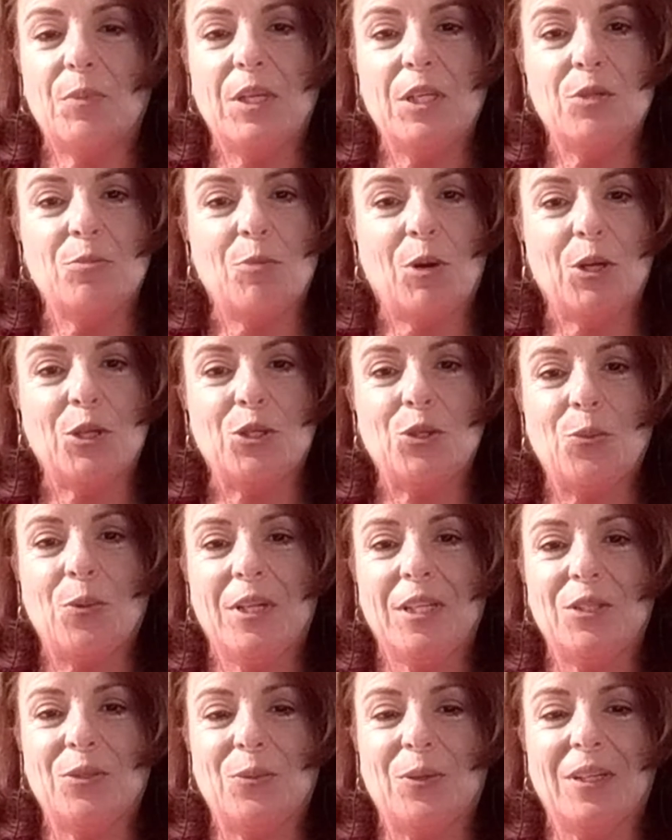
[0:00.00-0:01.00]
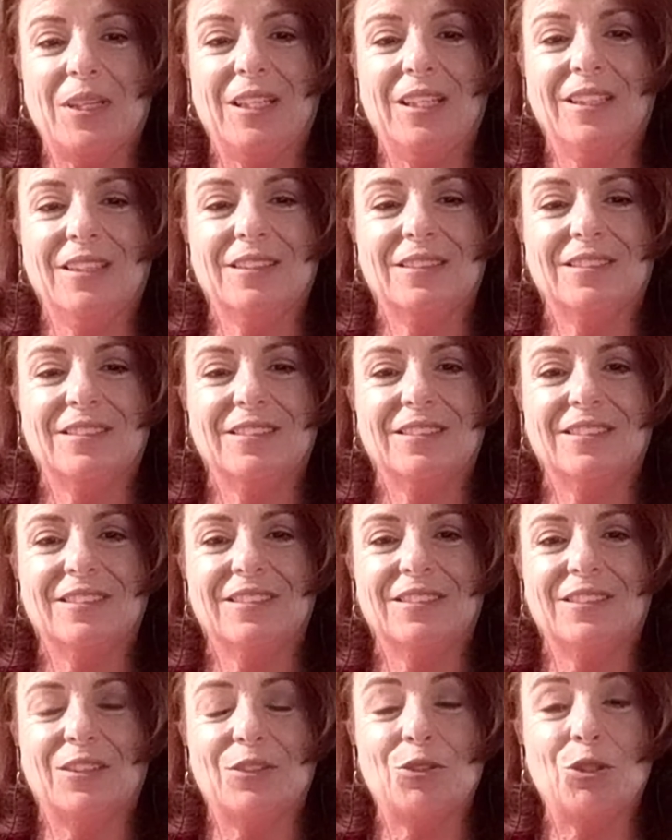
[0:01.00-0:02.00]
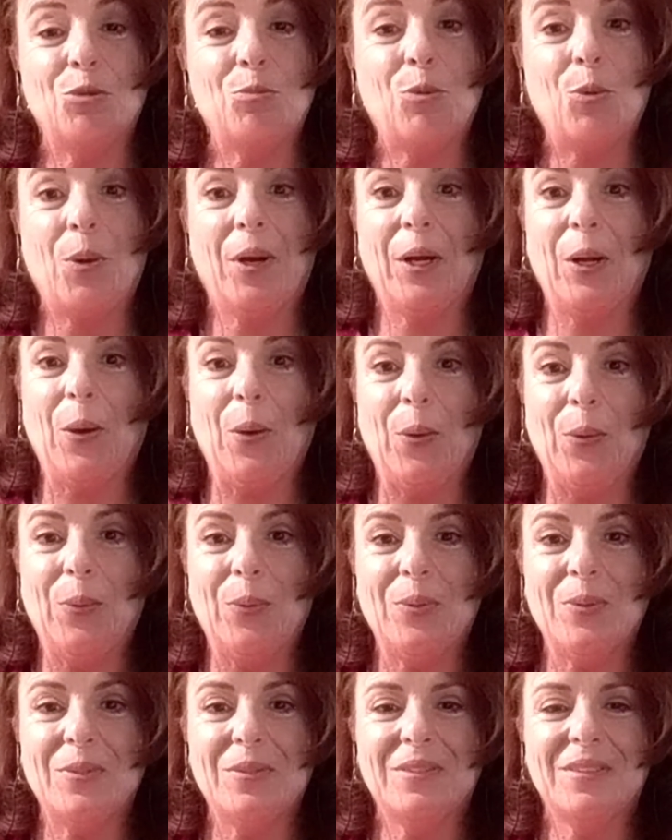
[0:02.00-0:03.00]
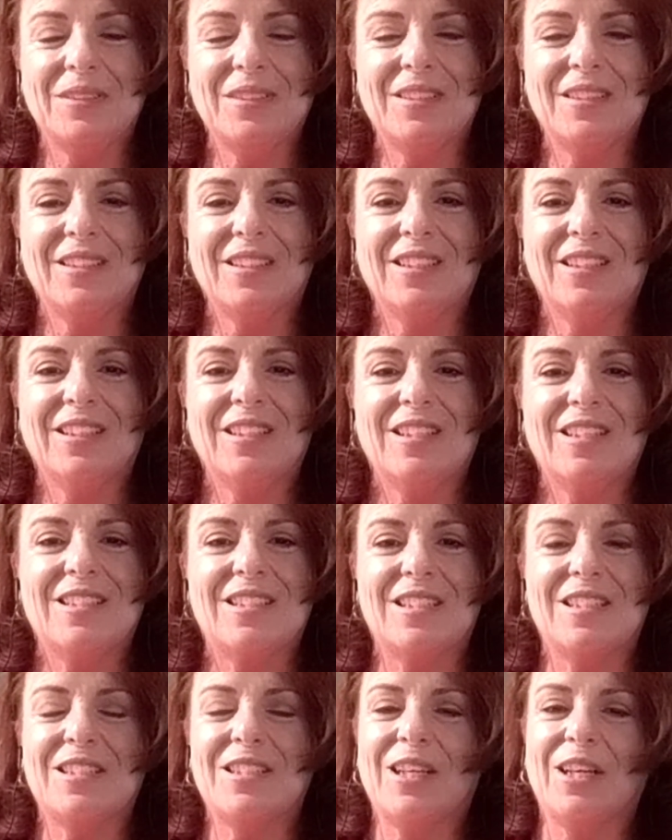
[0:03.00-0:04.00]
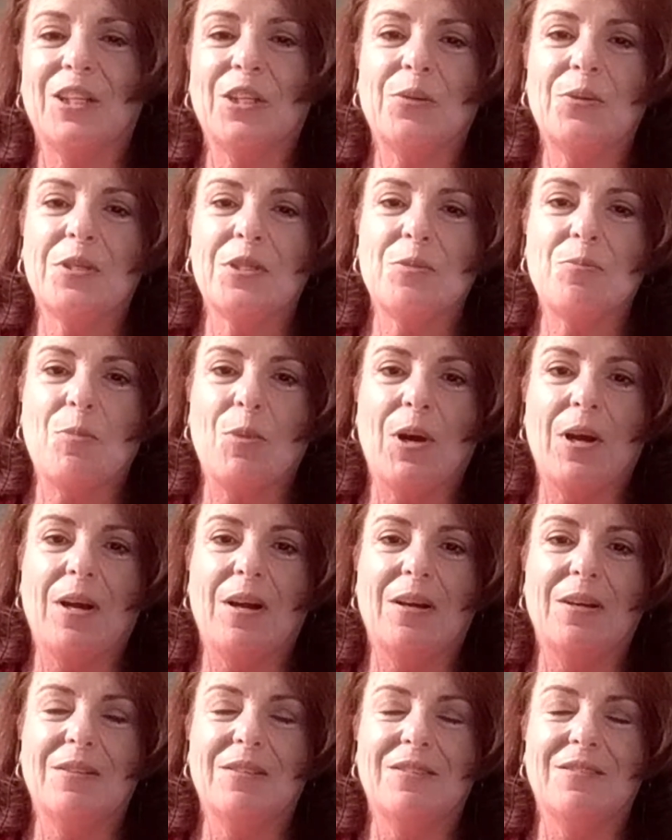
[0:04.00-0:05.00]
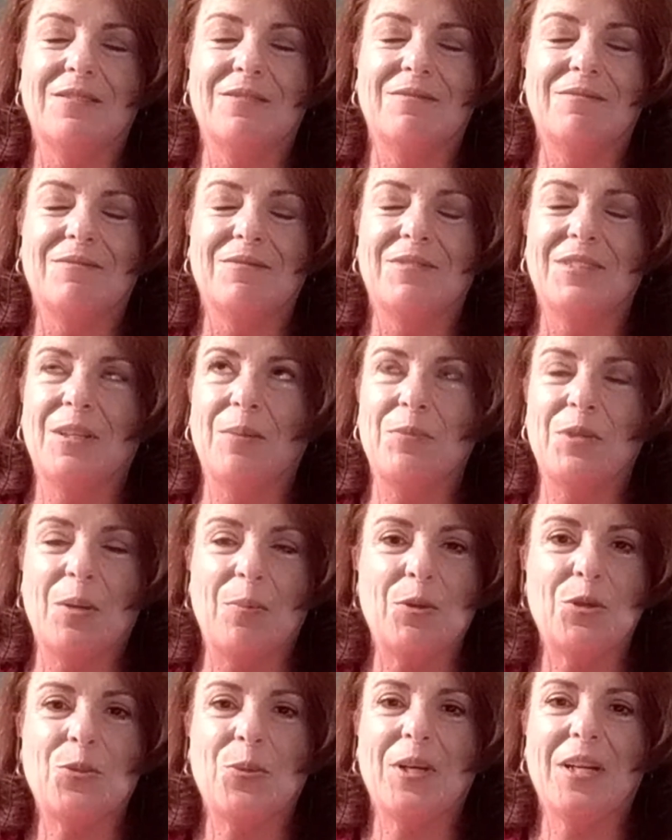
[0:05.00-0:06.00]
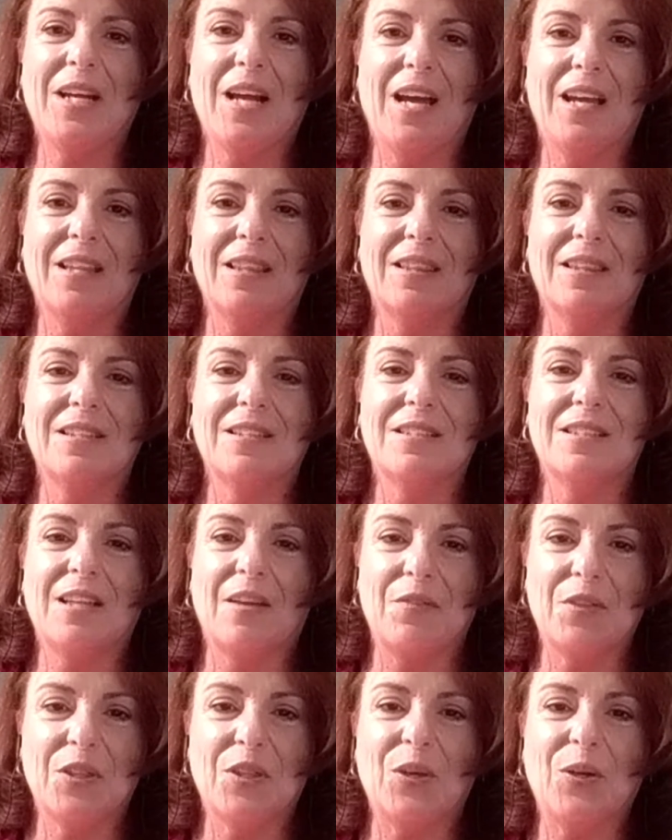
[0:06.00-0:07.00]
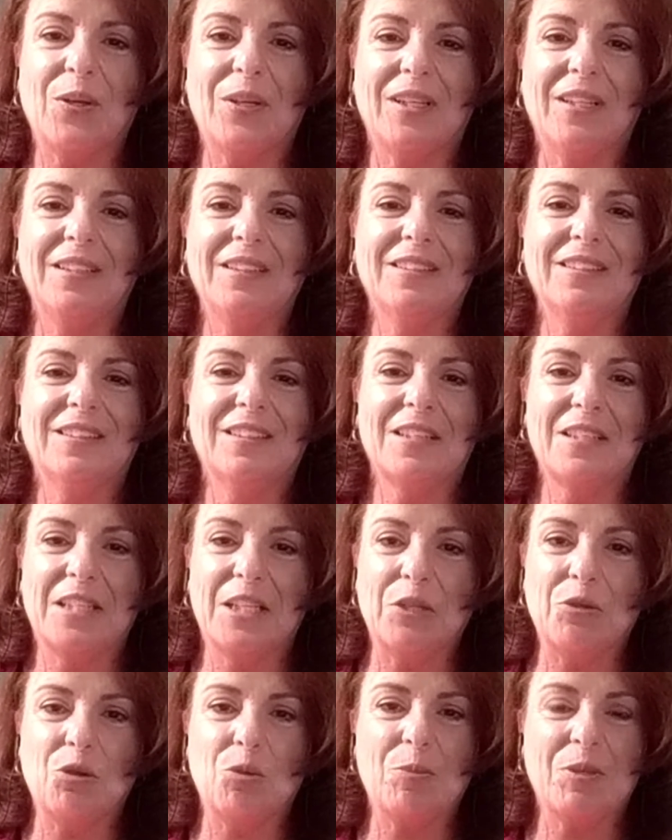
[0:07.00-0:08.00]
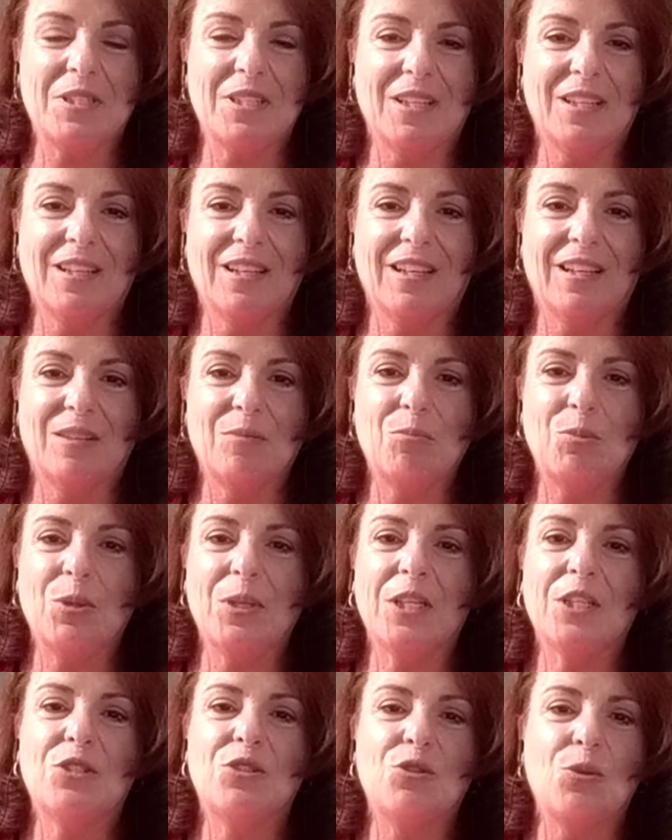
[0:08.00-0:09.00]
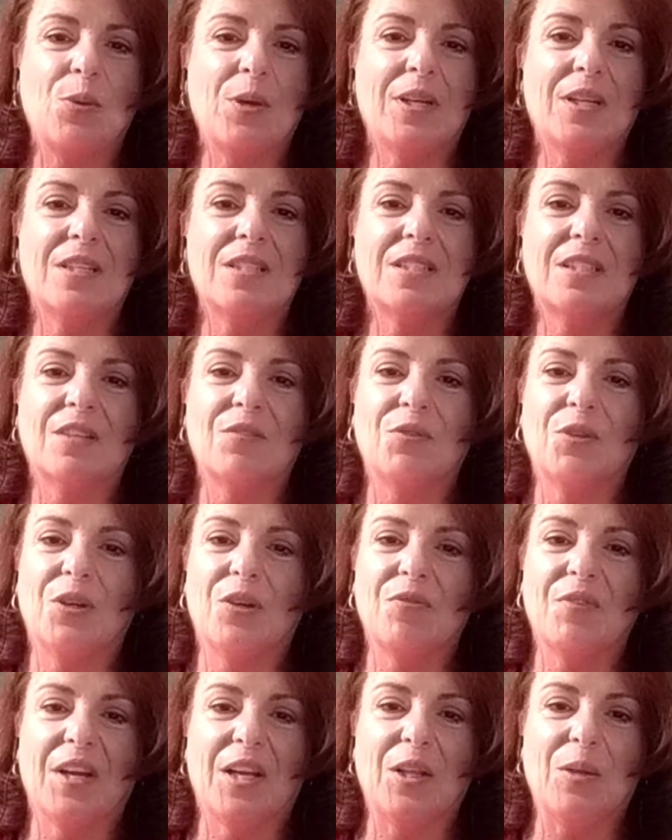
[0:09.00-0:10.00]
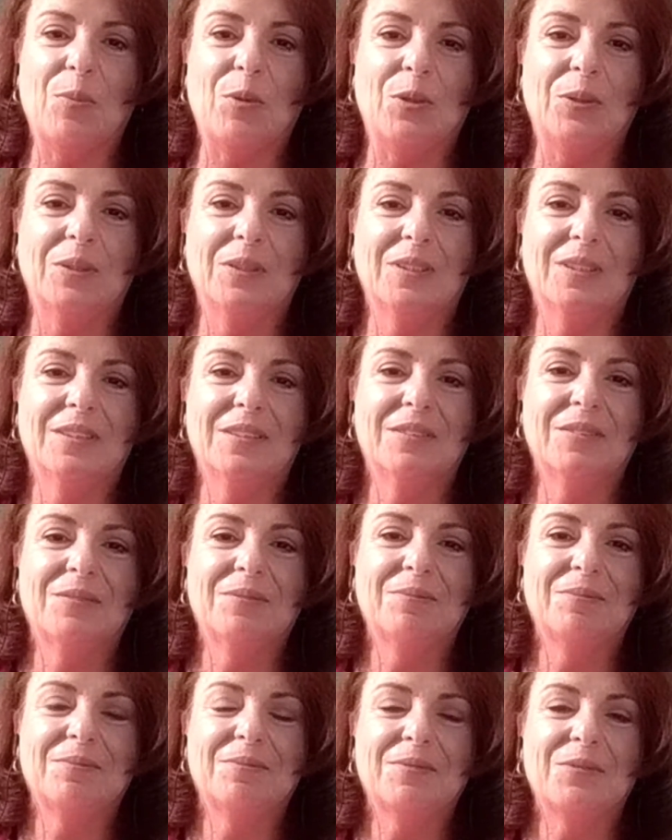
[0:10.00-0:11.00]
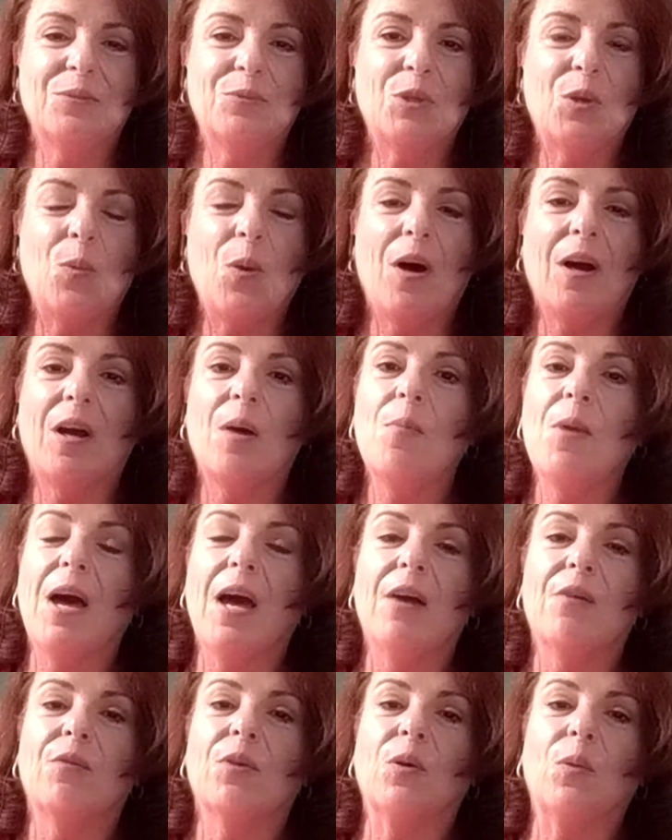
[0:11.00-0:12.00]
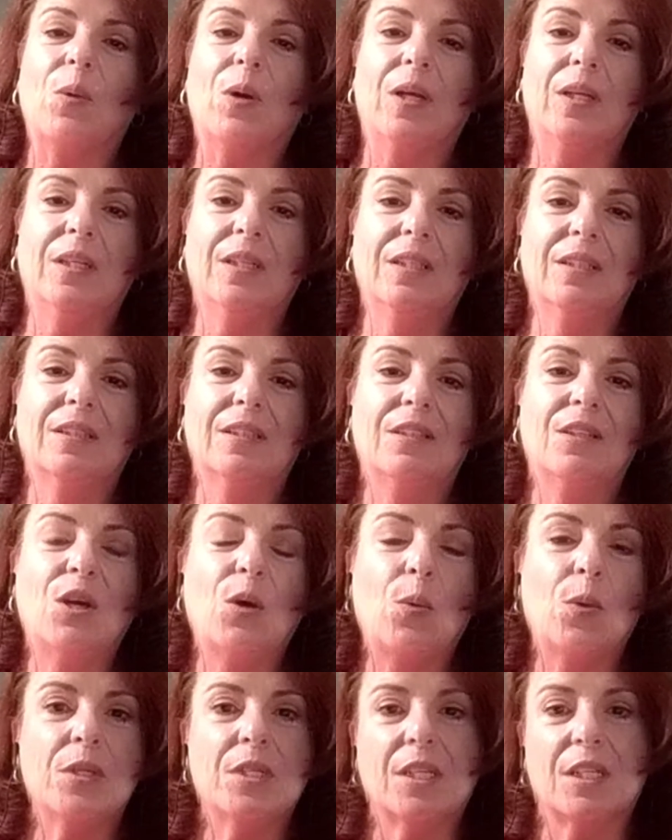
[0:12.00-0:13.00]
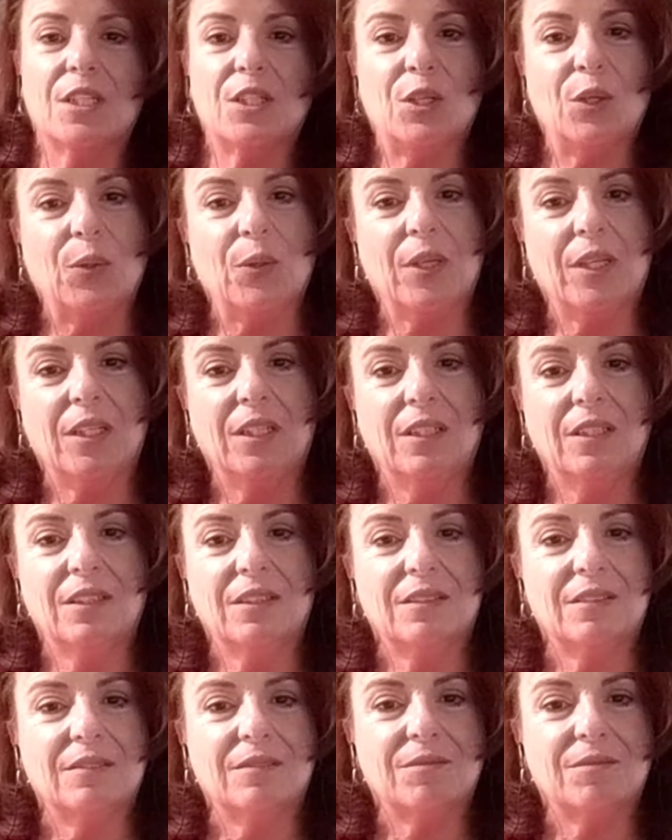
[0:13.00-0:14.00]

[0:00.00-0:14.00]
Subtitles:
Peace March 2020 2.0 is in St. Louis, September 29th, 7:30, Cathedral Basilica. Please join us if you're available. We welcome everyone. No one's excluded.